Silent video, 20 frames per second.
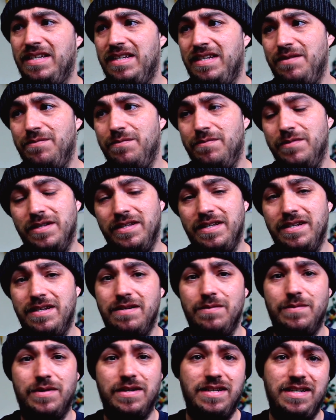really
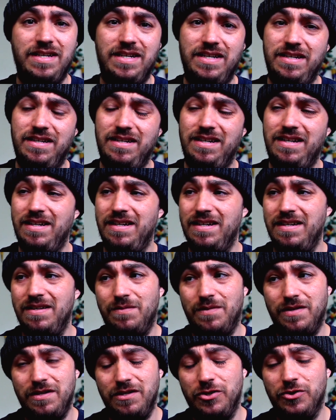didn't want to eat. He
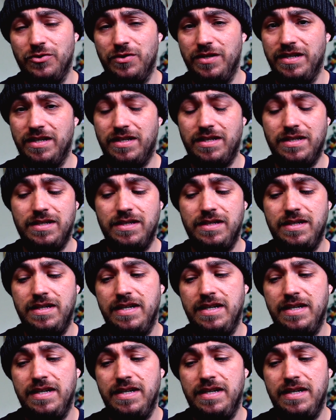didn't want to drink.